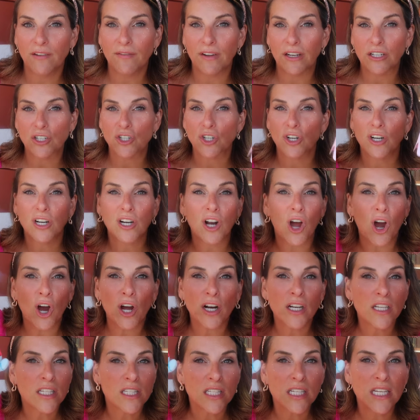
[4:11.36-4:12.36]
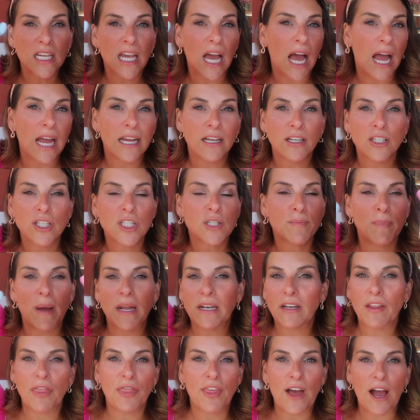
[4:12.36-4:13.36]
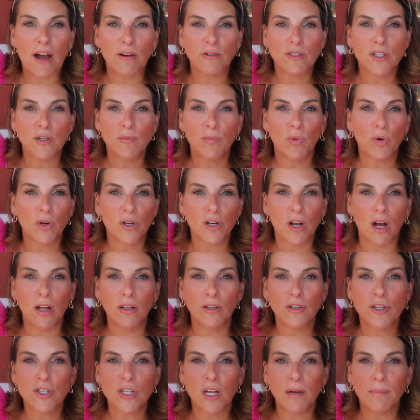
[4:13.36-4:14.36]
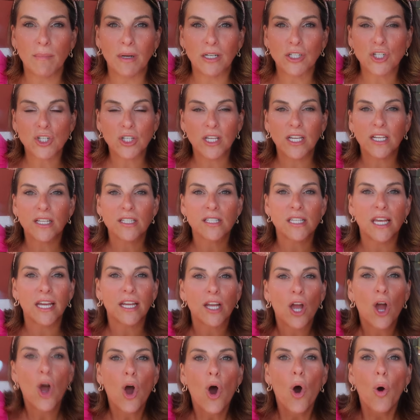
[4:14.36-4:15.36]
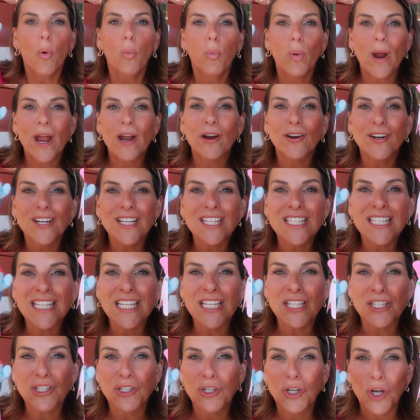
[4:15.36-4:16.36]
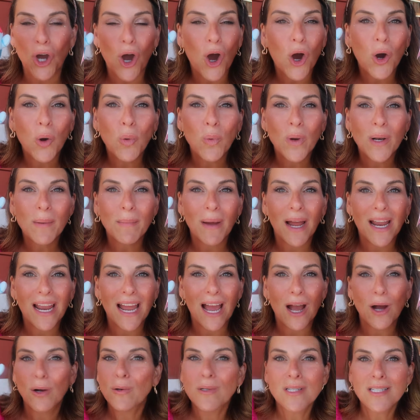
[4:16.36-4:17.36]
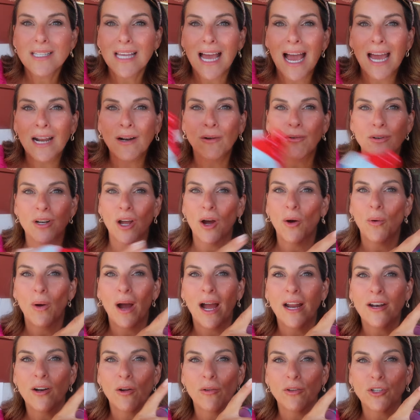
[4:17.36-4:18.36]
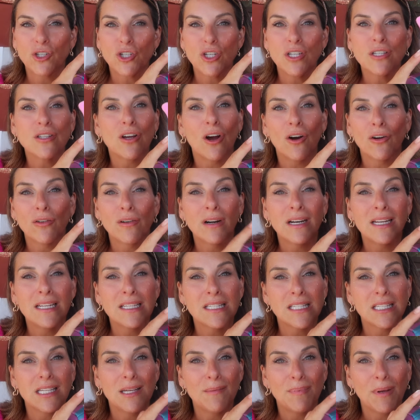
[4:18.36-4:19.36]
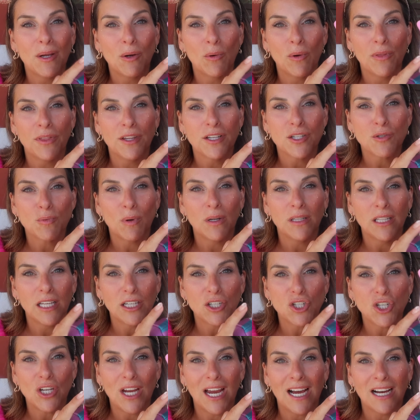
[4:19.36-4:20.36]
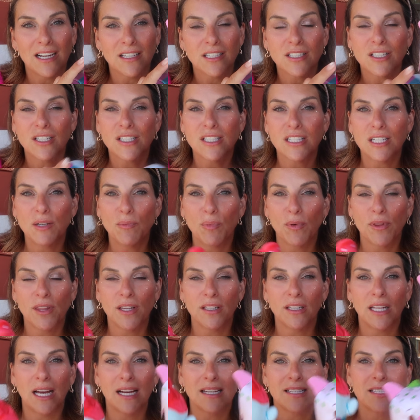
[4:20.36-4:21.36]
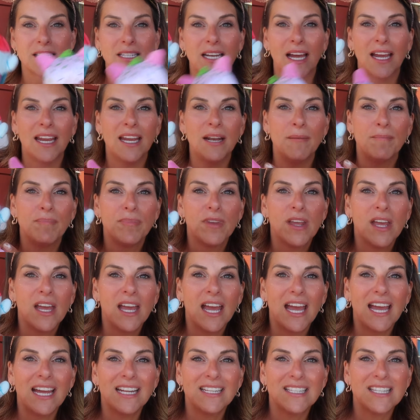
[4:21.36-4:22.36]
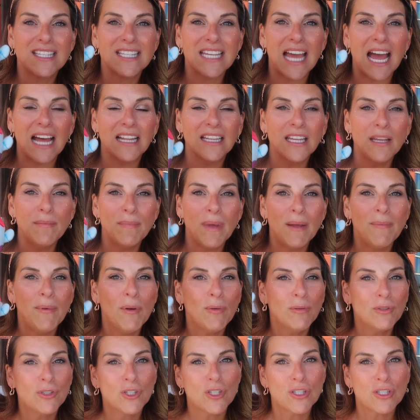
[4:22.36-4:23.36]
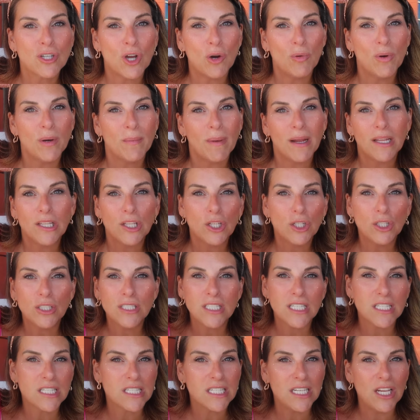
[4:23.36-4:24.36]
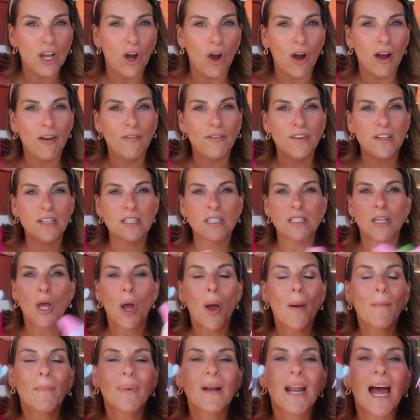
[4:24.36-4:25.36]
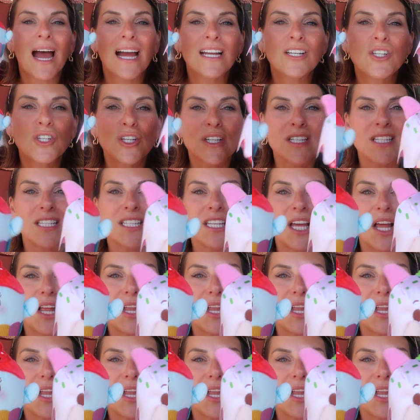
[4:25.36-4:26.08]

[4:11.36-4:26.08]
Adventure, and honestly, I could spend a thousand more dollars on Munchlings. Like, where does this go in my house? I don't know. I know she's already sleeping with this one, like she asked to sleep with it last night. And Sally maybe will just go in my little Disney office, but I just,